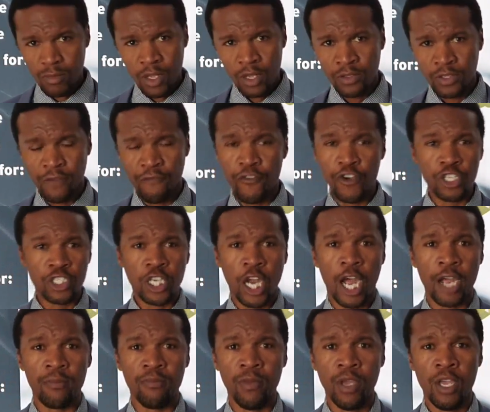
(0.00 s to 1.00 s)
the first
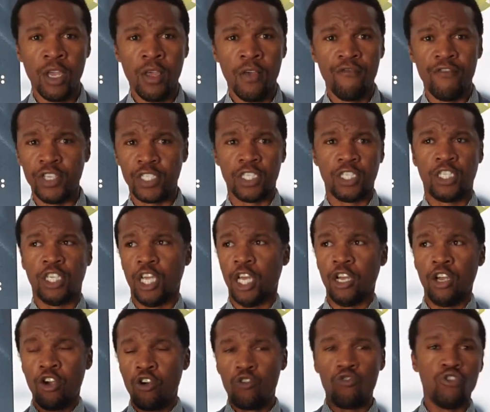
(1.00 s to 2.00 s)
time
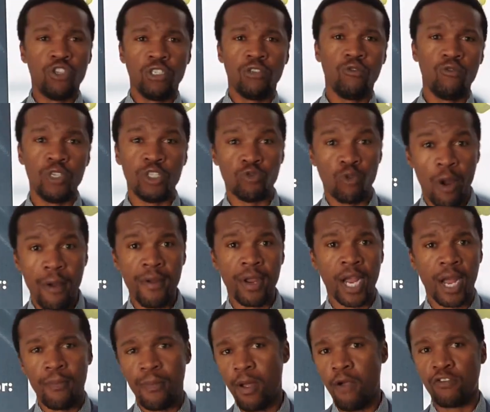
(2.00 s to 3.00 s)
visitor who is wearing
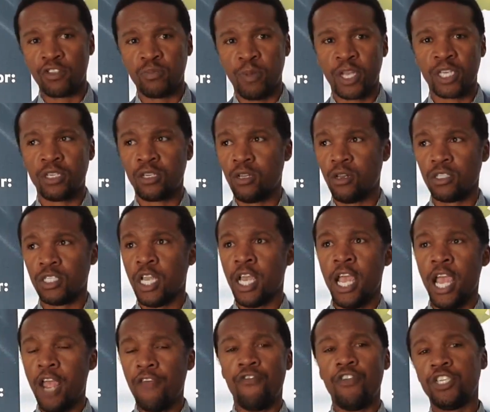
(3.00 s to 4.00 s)
a pair of spectacles
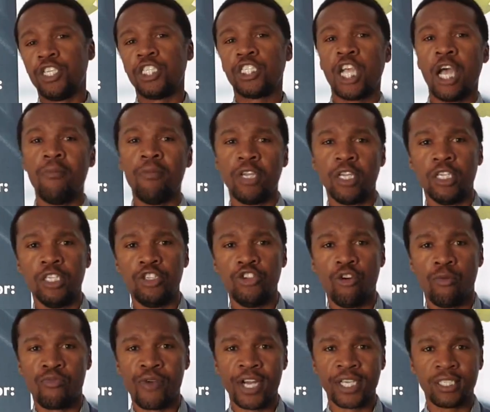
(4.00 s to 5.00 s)
and they're just coming into
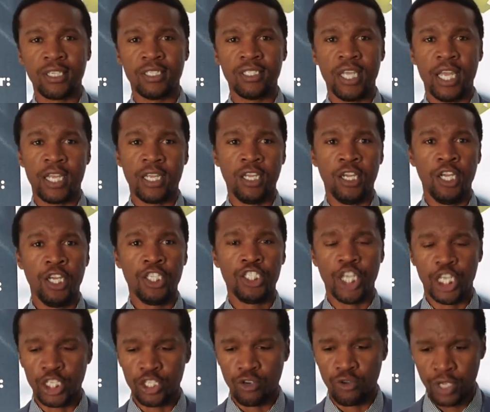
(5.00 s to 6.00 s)
your practice saying,
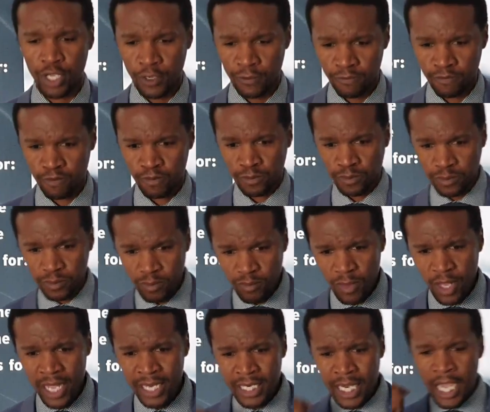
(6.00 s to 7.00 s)
just looking.
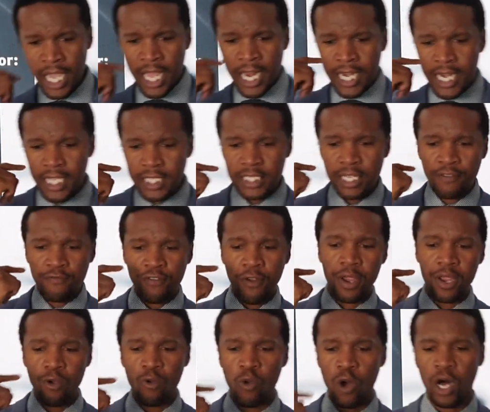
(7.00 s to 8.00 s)
And listen
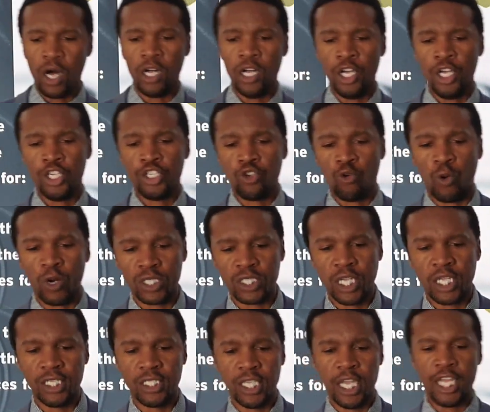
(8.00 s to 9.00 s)
very well to what
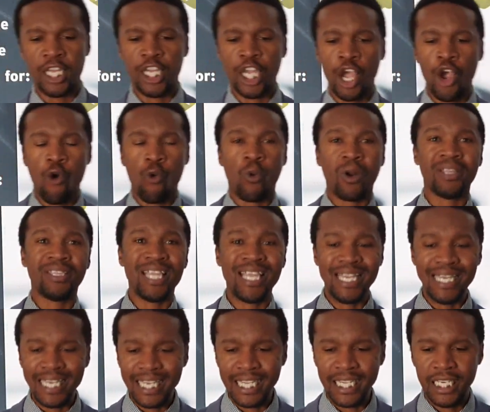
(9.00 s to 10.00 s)
they say, what they
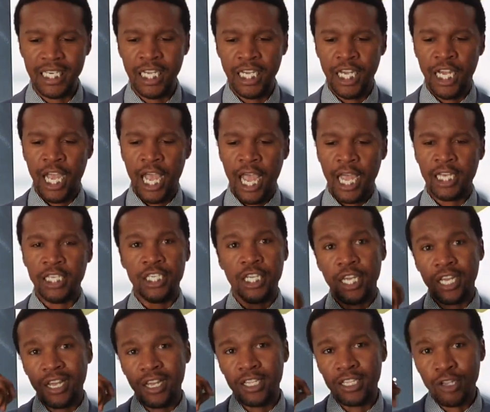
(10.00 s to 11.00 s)
need, and
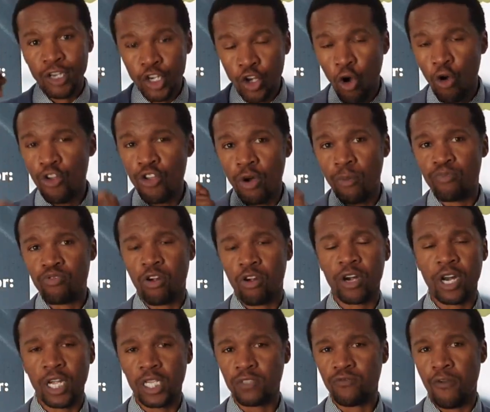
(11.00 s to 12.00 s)
know your
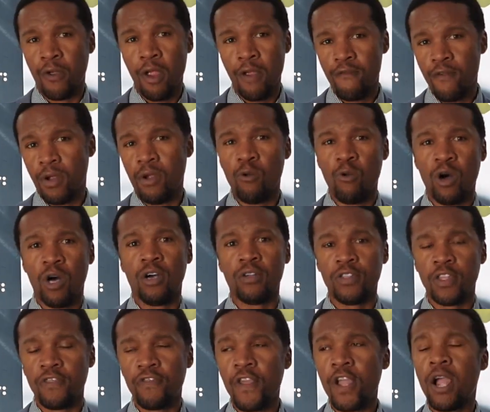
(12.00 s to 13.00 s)
products very, very well. The
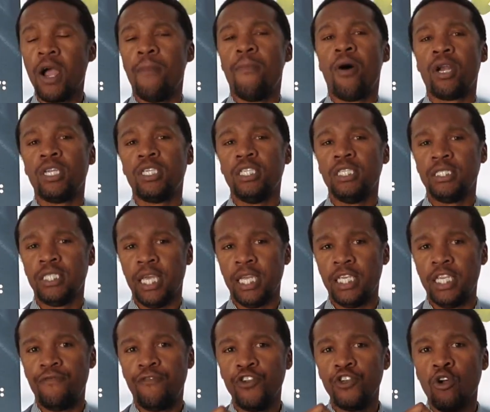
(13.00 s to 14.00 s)
thing about it is that
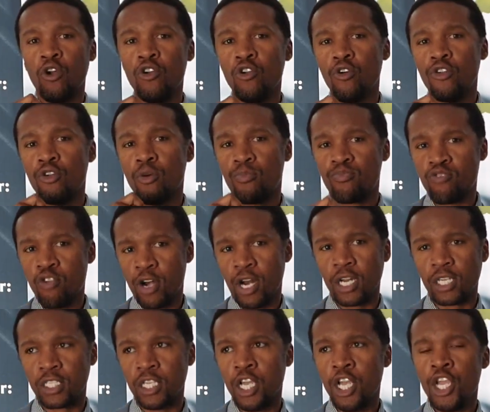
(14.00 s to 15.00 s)
if you don't know your
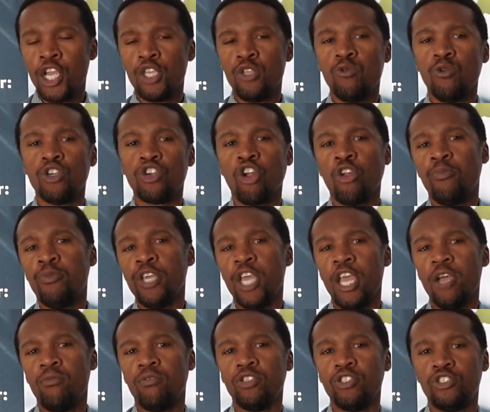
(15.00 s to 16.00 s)
products, you will not be
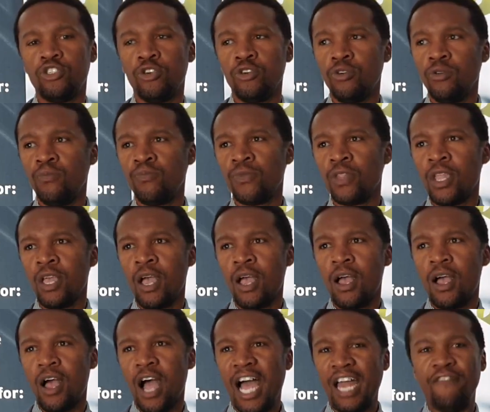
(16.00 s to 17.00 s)
able to
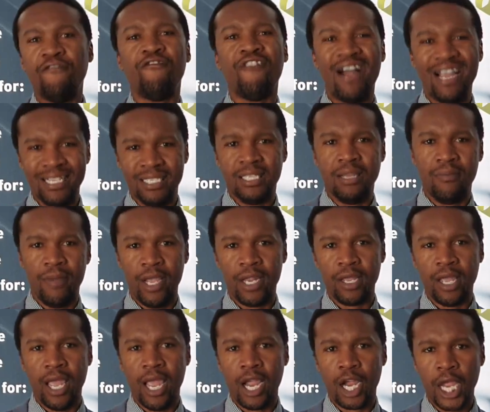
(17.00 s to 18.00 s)
advise them
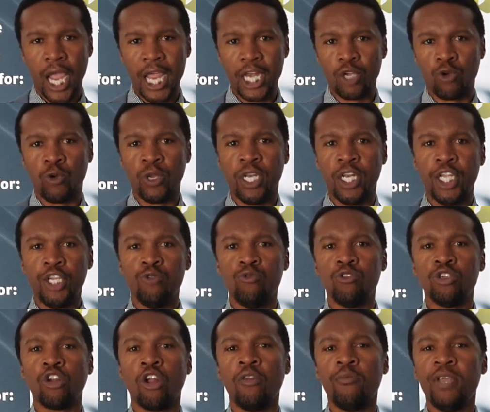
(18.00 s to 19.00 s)
adequately. You
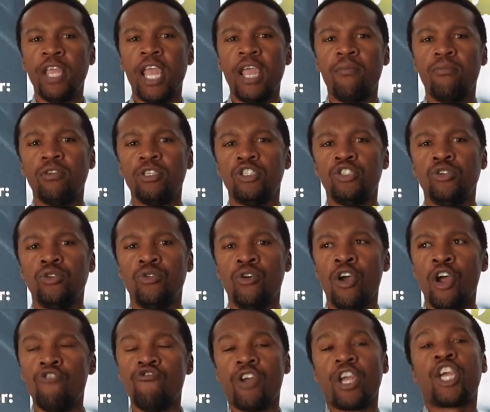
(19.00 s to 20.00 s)
will not be able
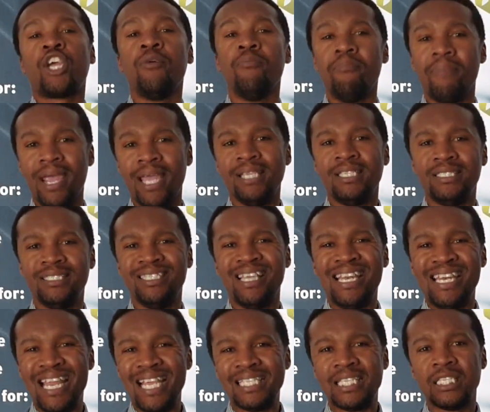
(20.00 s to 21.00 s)
to recommend the
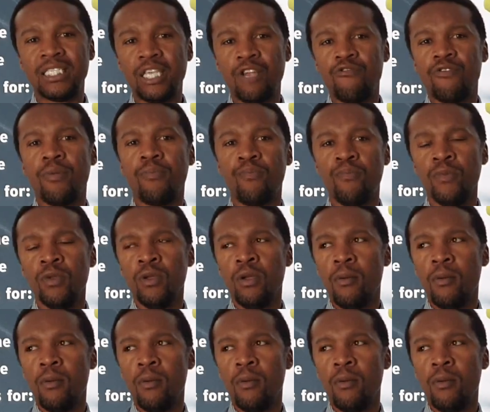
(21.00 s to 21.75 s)
necessary